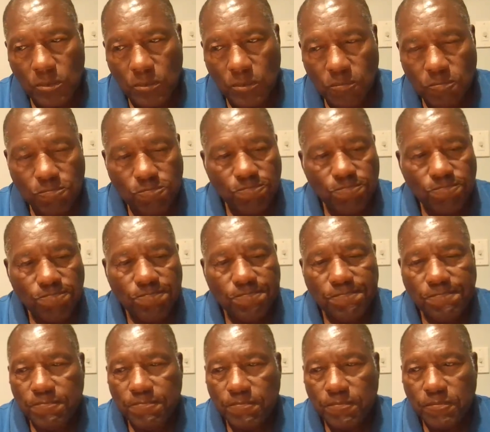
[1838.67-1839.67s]
teacher tell
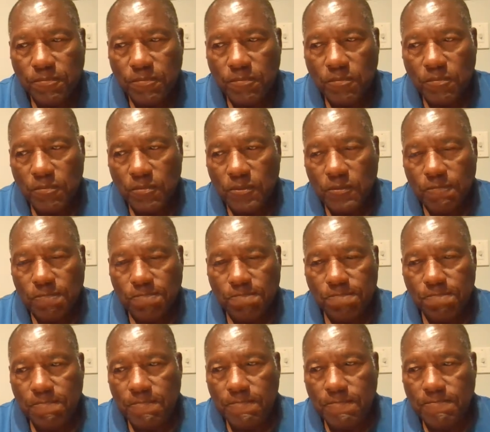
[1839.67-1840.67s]
students how to
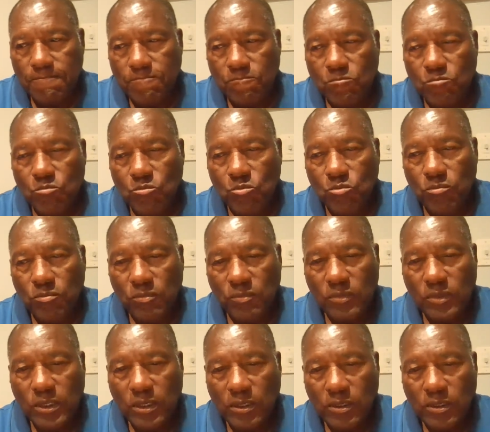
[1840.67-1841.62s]
feel about our country's